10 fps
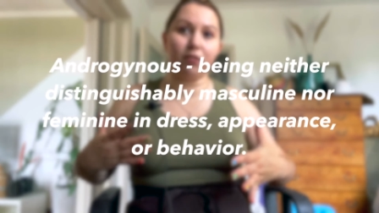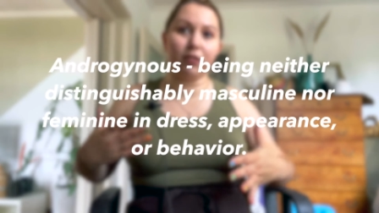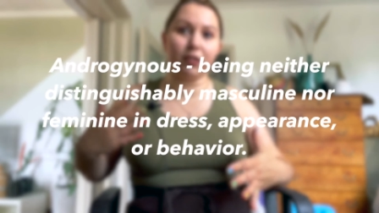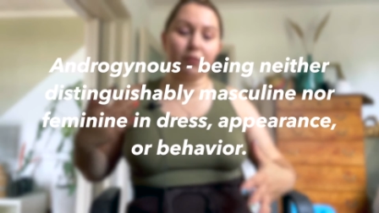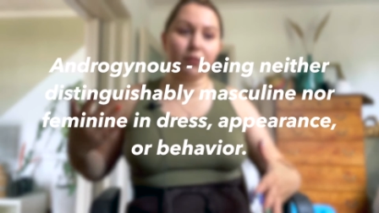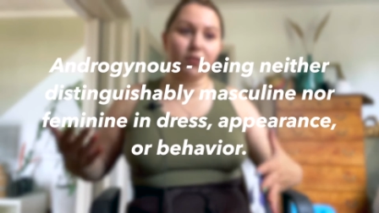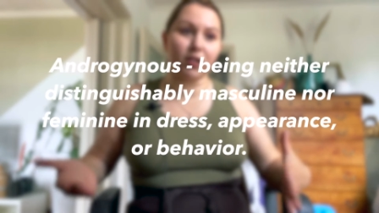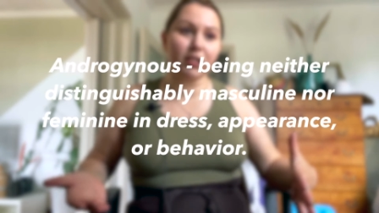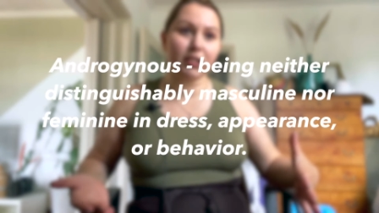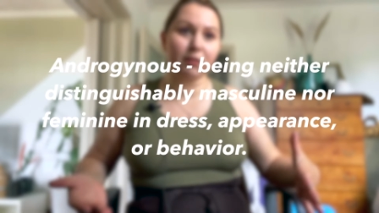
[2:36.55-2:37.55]
or like would
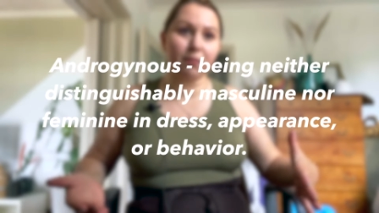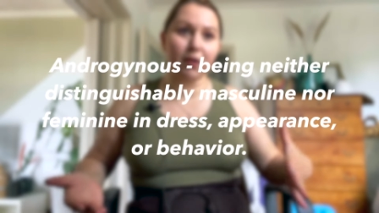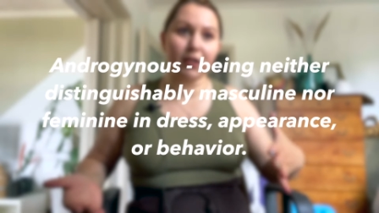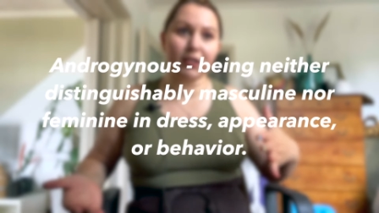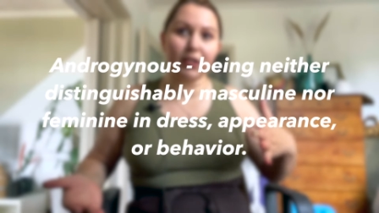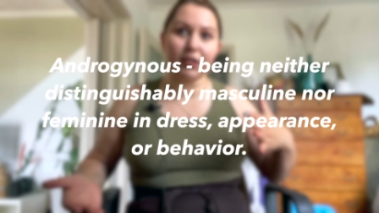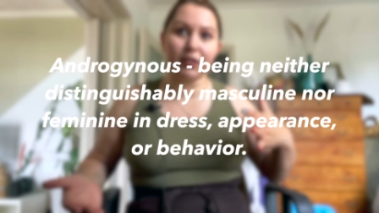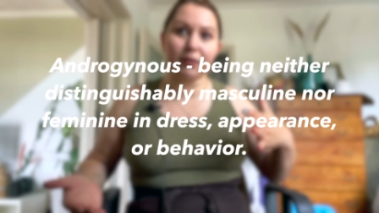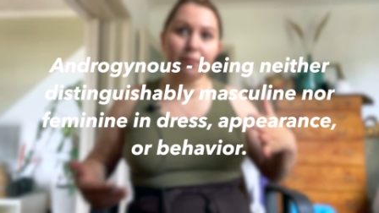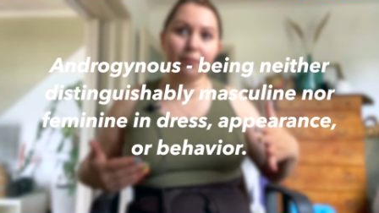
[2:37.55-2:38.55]
dress in my
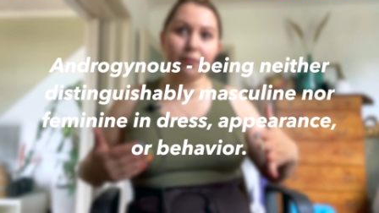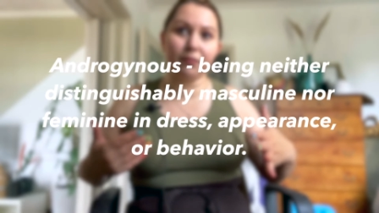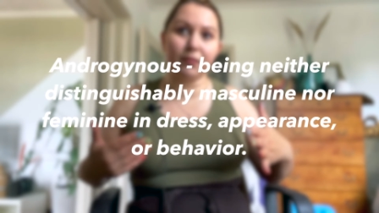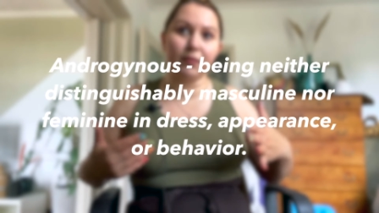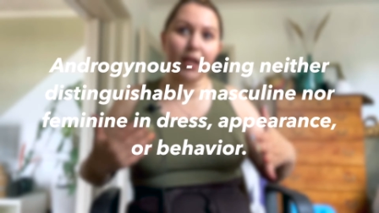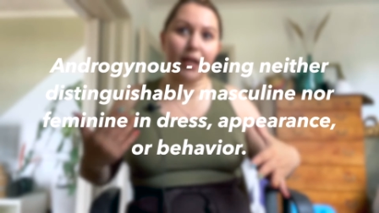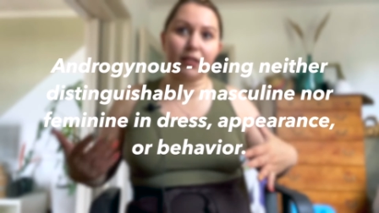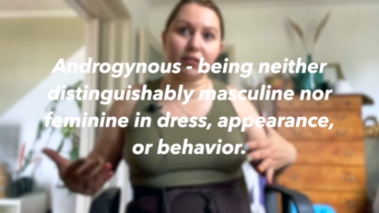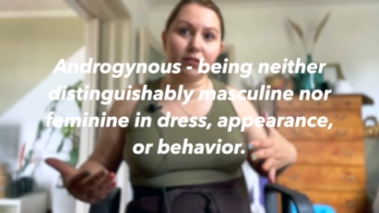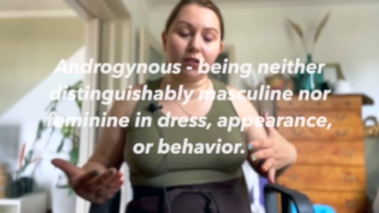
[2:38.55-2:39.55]

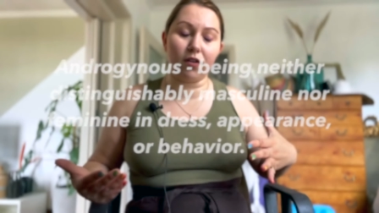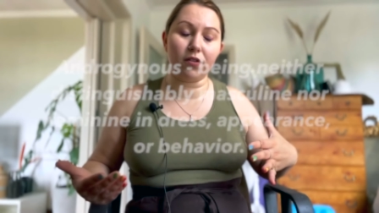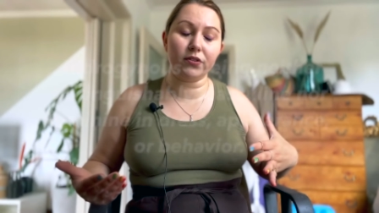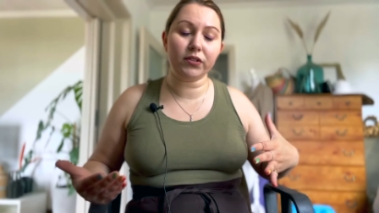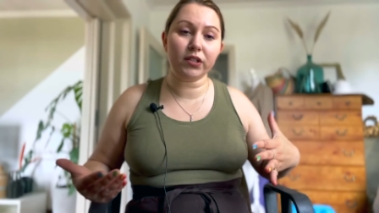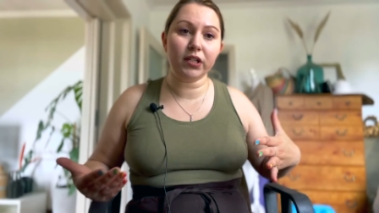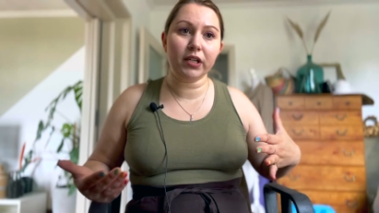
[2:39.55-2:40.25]
dad's clothes,